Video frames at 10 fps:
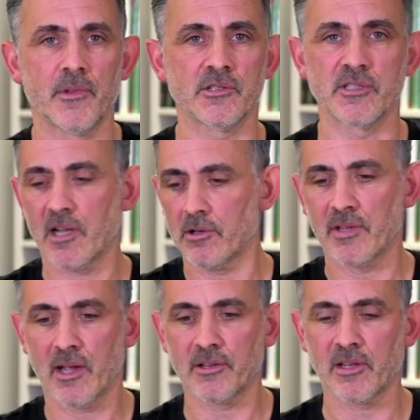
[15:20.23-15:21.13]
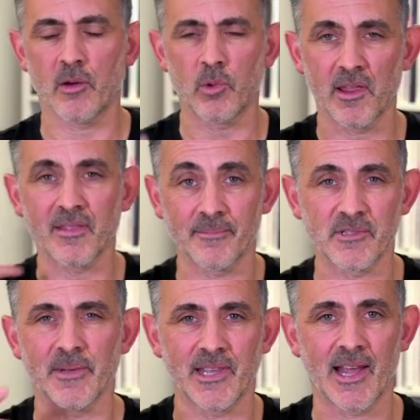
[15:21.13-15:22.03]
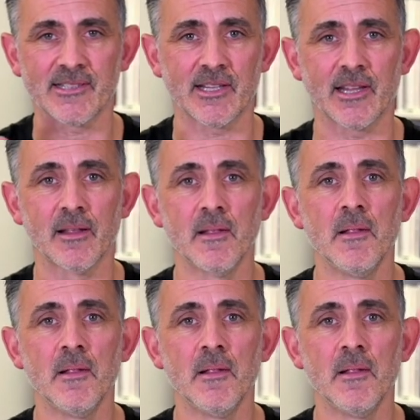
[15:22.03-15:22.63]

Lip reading: I just held out. I wanted them to be guessing